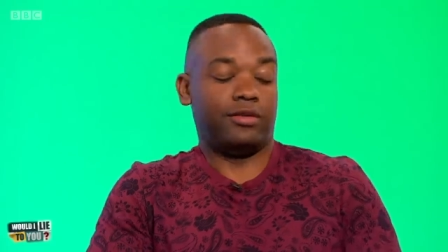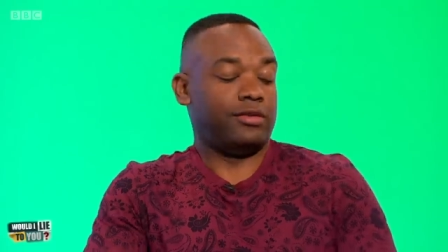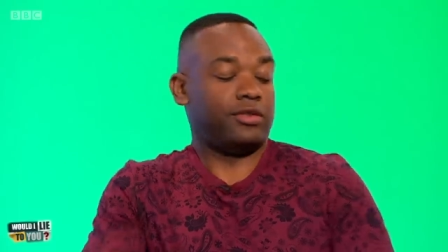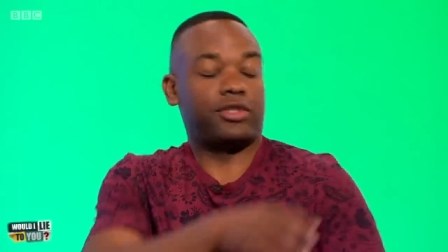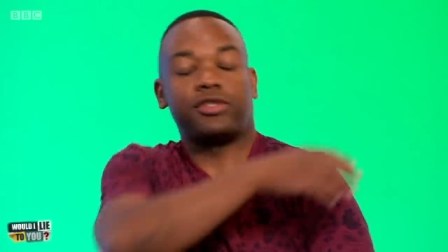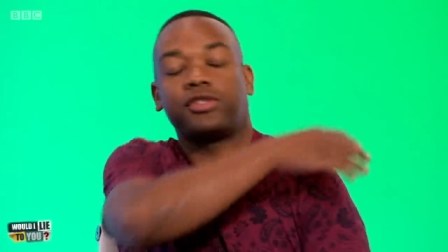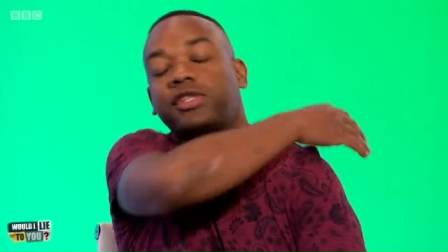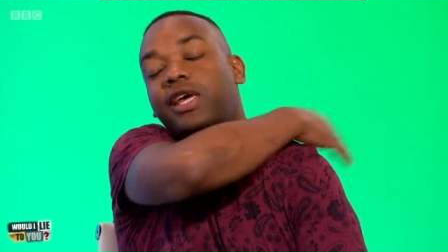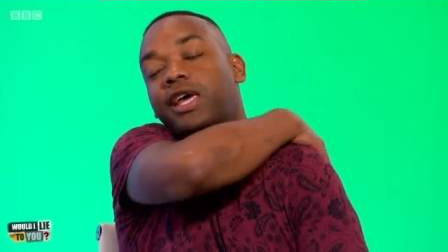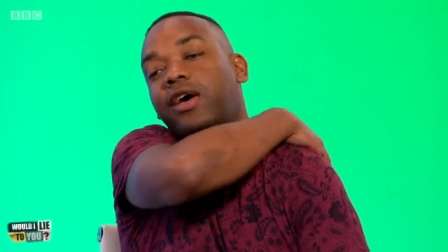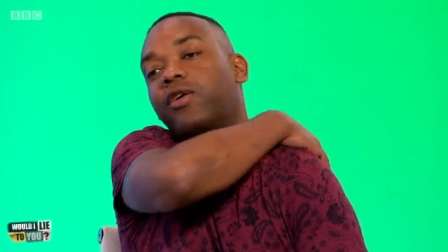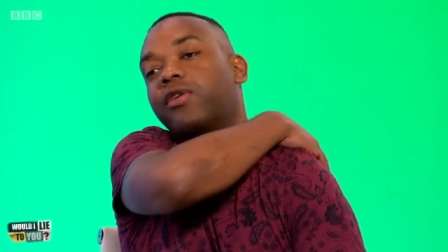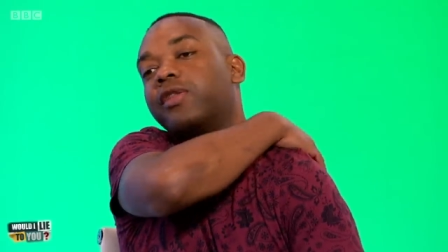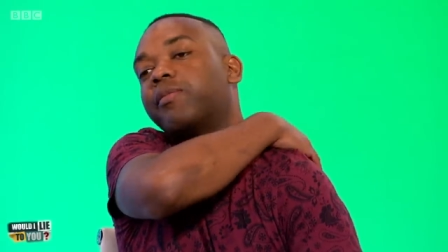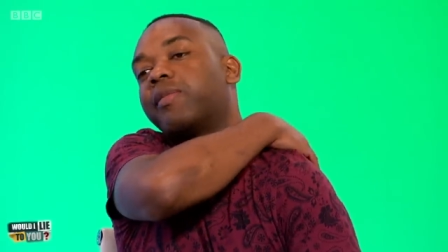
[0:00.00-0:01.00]
Just there
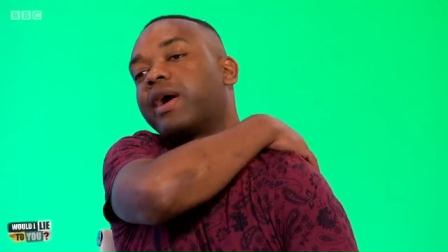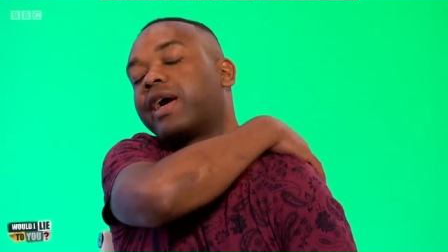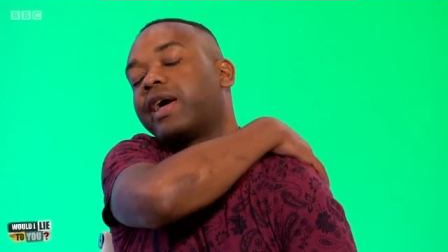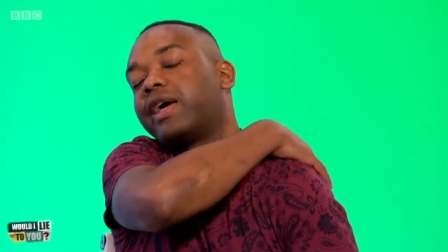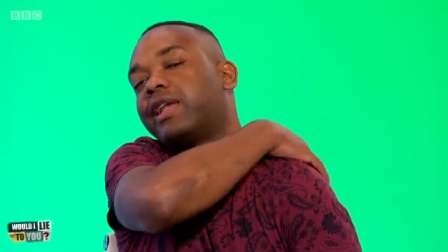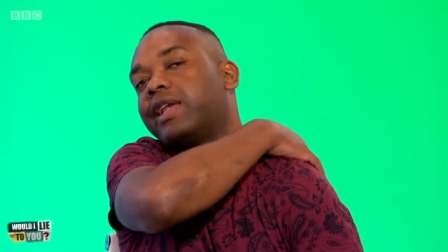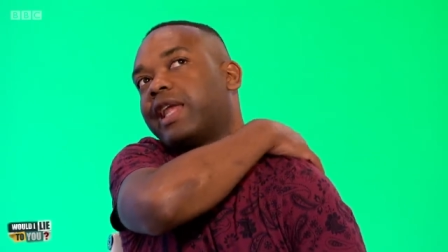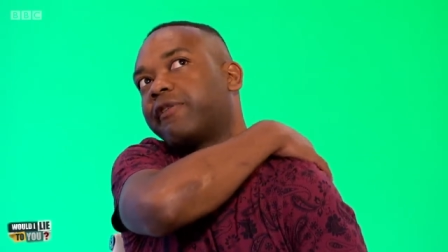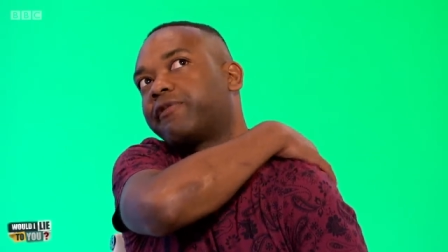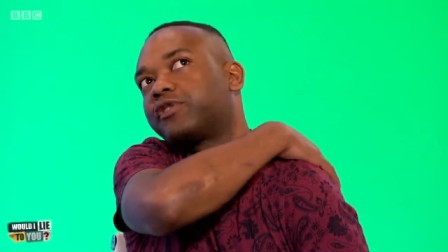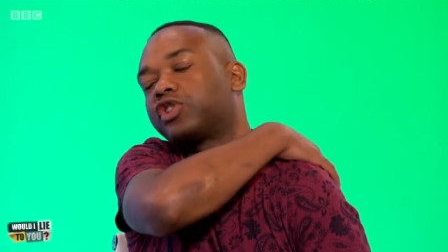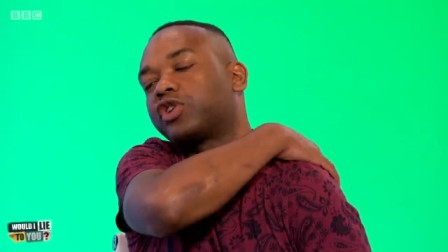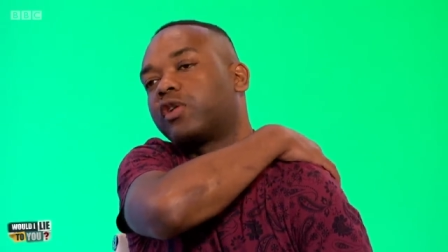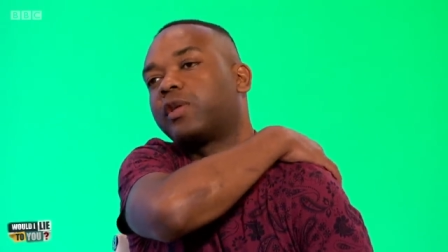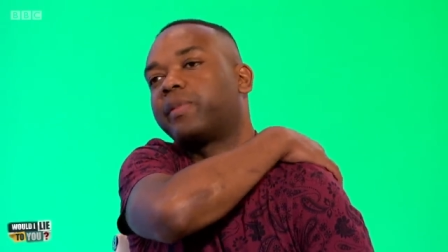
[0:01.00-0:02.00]
on my left
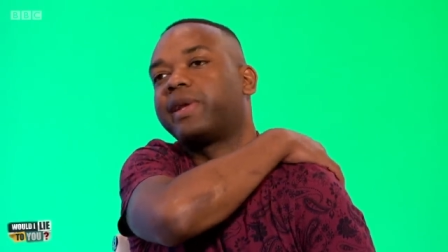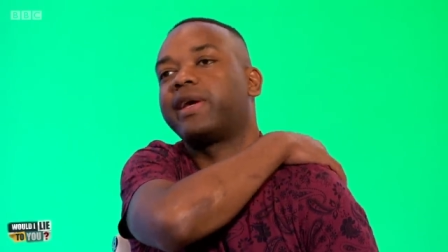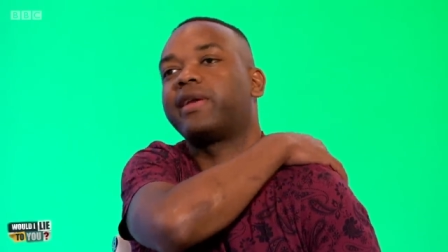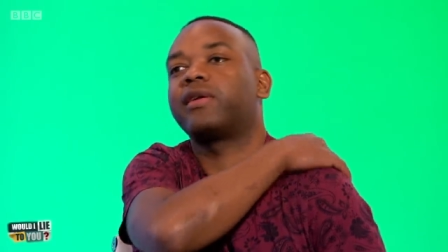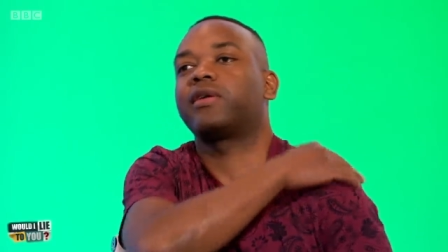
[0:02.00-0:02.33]
shoulder blade.